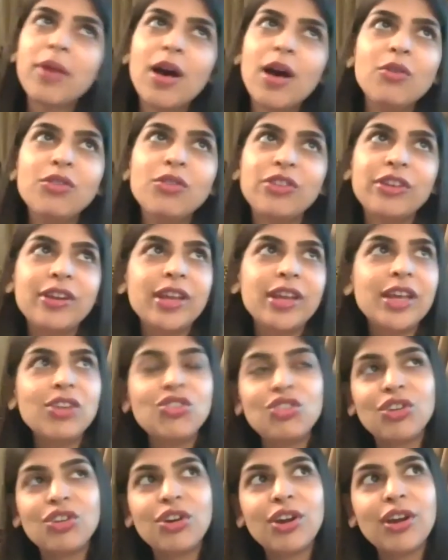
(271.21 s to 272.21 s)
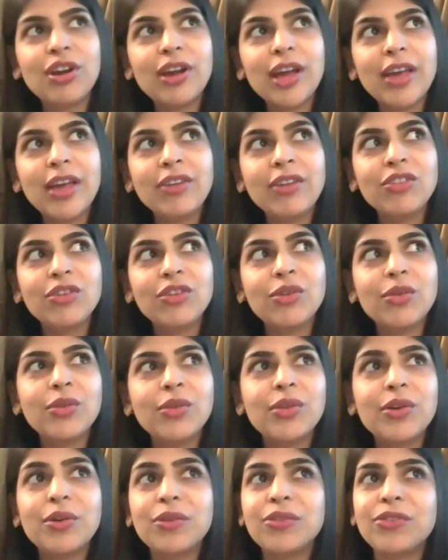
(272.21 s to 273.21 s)
out in nature and,
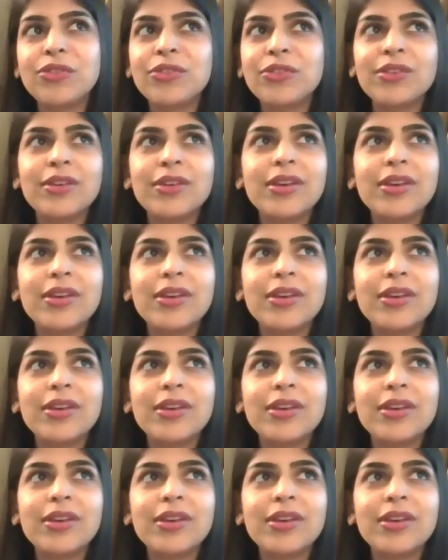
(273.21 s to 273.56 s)
there's